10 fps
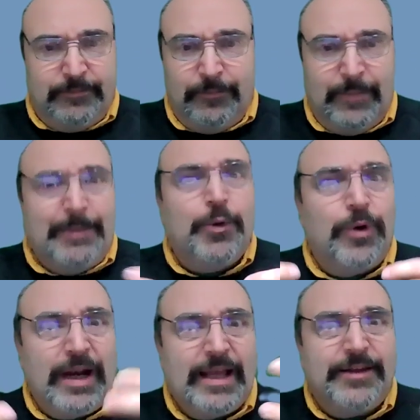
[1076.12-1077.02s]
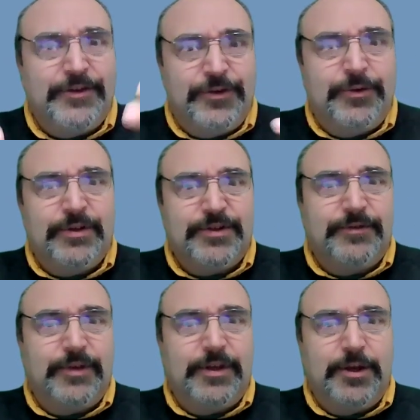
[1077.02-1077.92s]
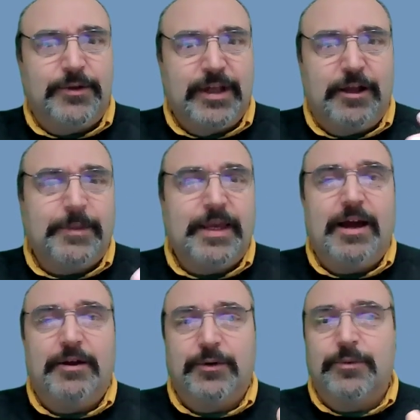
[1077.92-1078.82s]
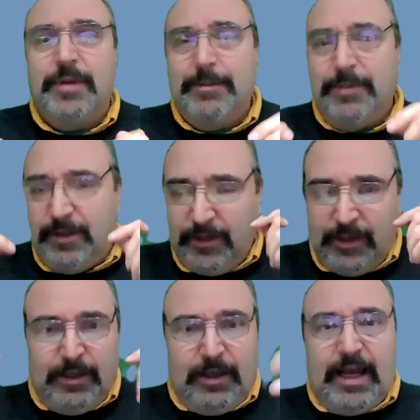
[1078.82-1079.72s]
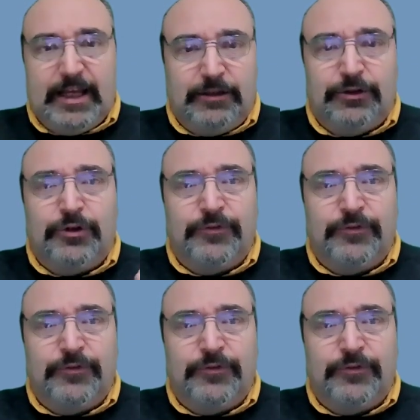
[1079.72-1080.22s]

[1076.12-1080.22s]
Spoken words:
maybe what I can do as a video to help you out, or maybe I can learn